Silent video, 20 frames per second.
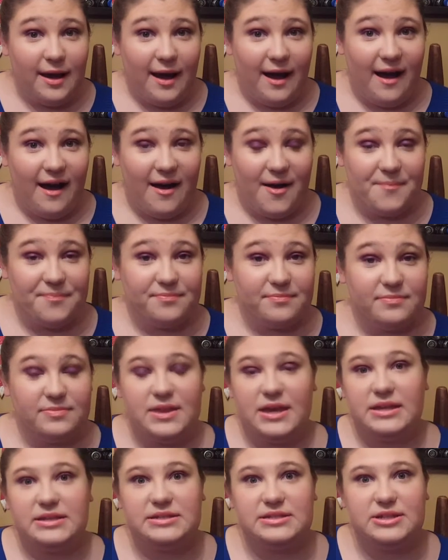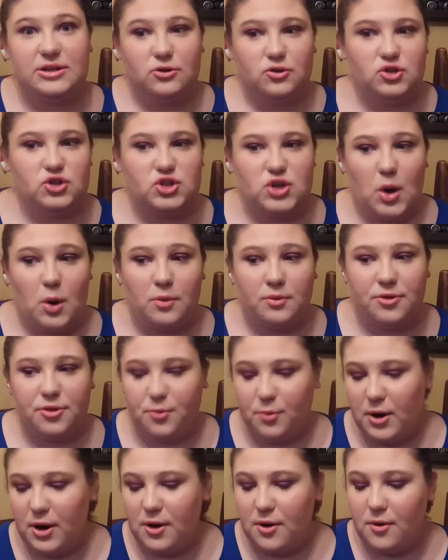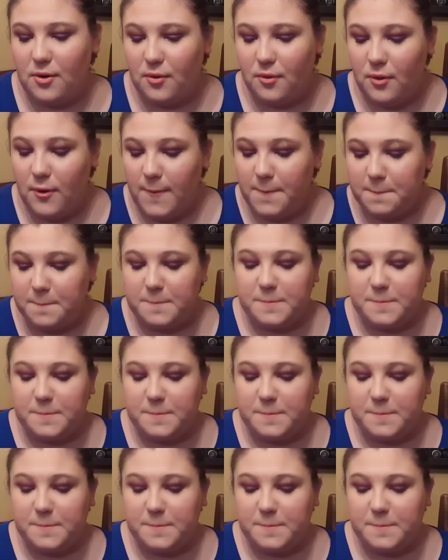They still showed through,